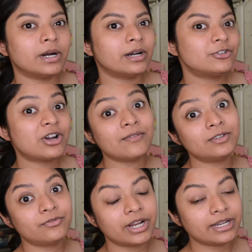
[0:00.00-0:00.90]

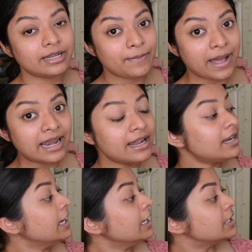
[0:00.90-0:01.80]
travel friendly palette.
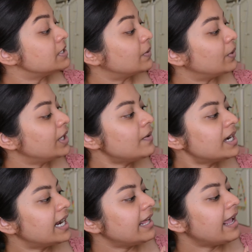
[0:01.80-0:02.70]
So you are
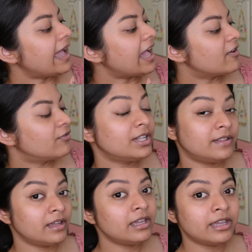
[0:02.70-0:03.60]
getting
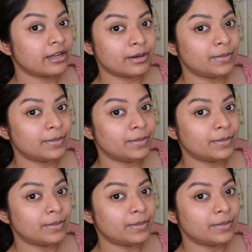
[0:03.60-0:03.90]
everything here,